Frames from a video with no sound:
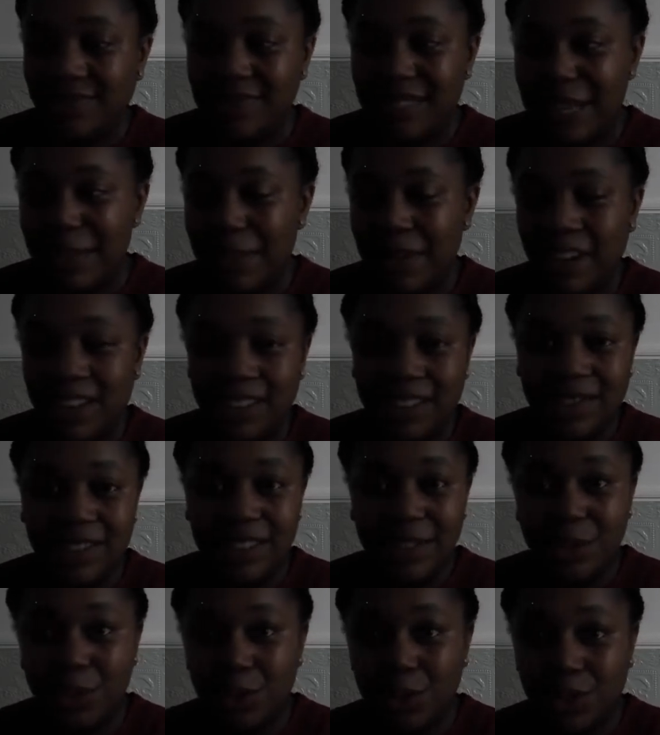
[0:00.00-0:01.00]

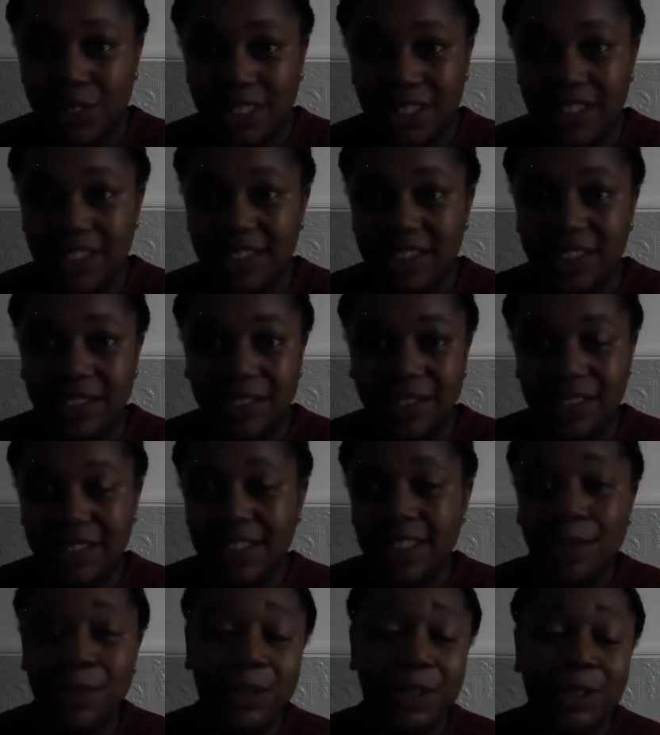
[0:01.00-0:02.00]
imperatives in order
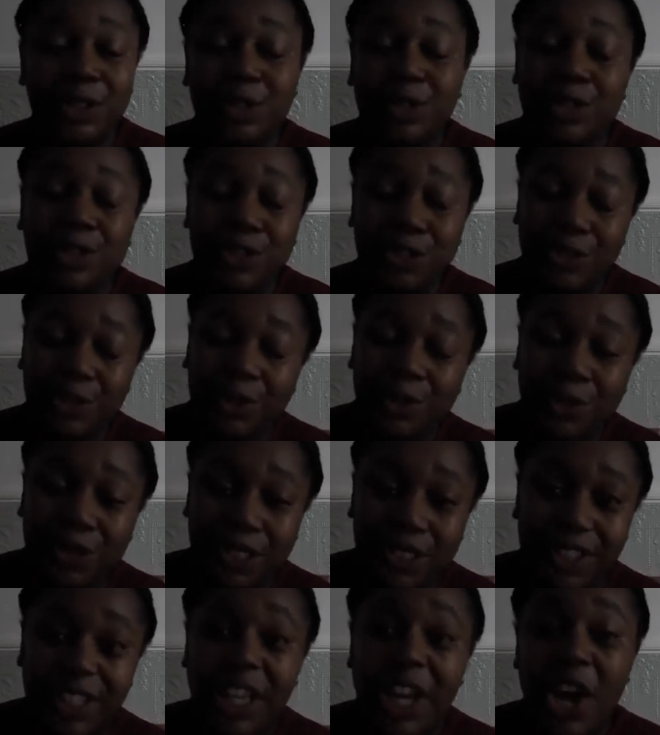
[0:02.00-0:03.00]
and put the instructions in
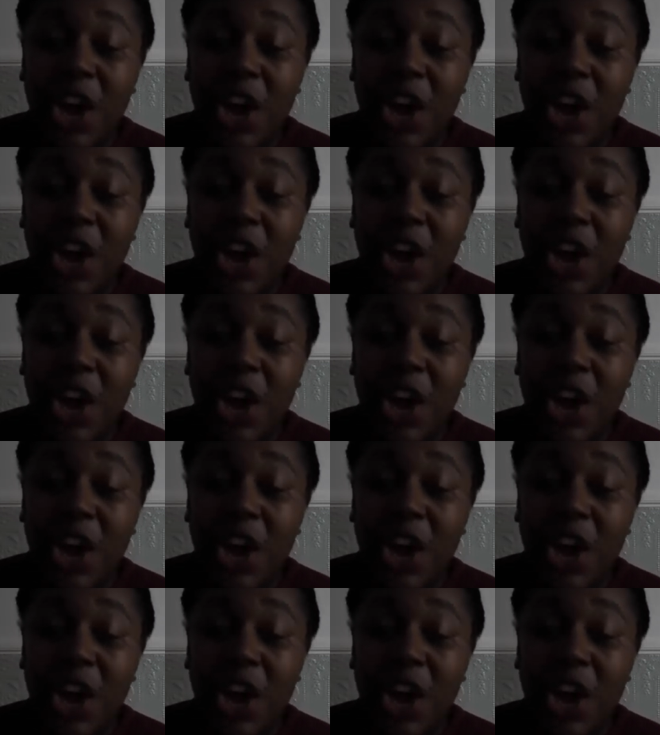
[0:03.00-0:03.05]
order